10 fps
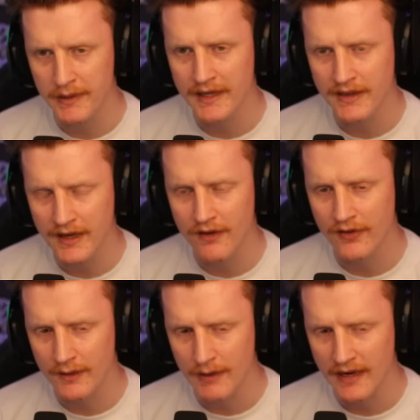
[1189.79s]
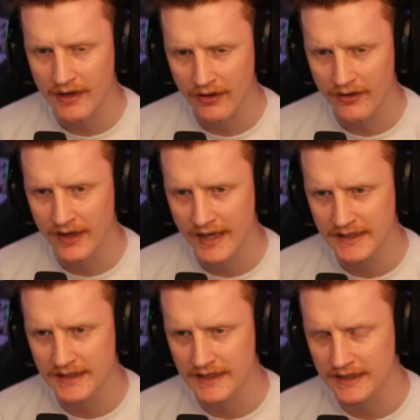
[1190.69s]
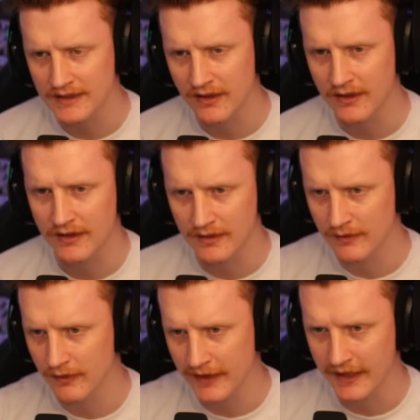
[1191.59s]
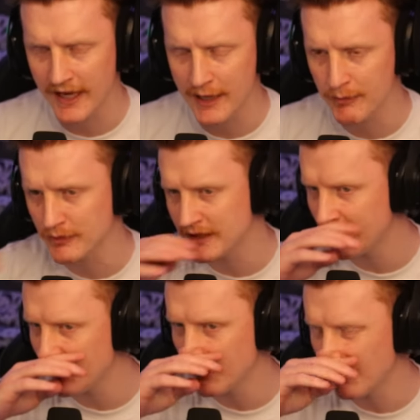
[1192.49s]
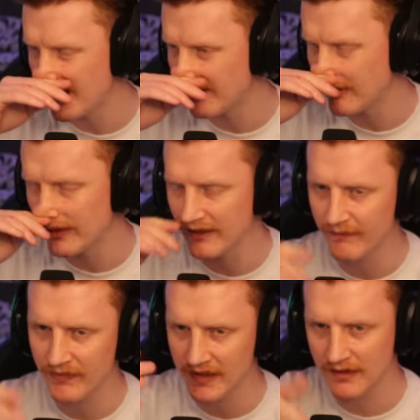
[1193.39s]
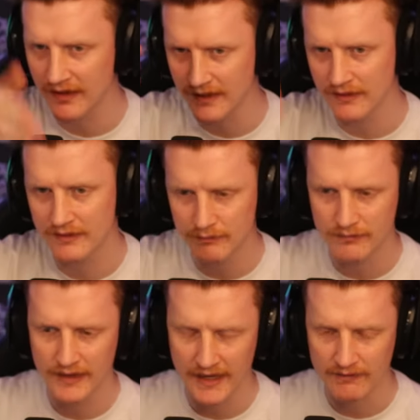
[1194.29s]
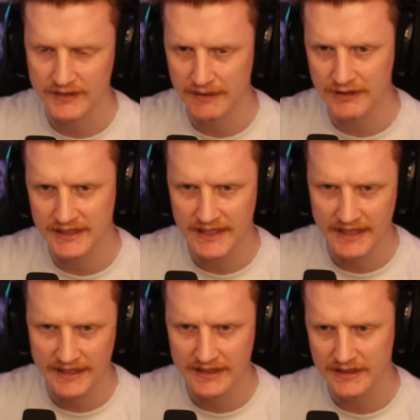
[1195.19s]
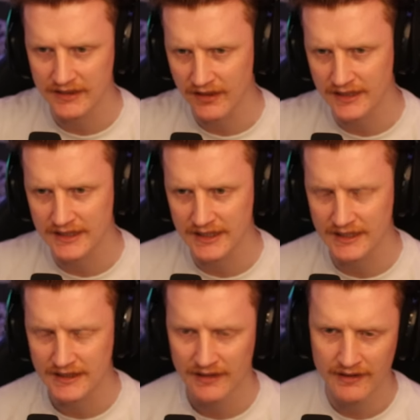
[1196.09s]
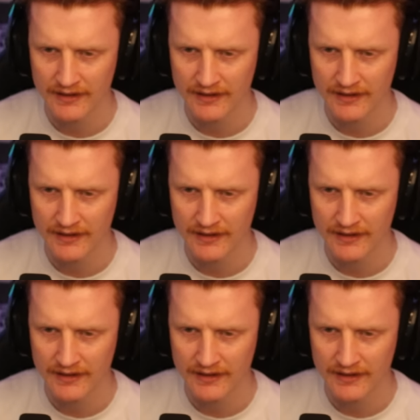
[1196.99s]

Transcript: A big thing, I think, back in like the 80s, like in cable TV or whatever, when it, like, yeah, 70s, 80s, 90s.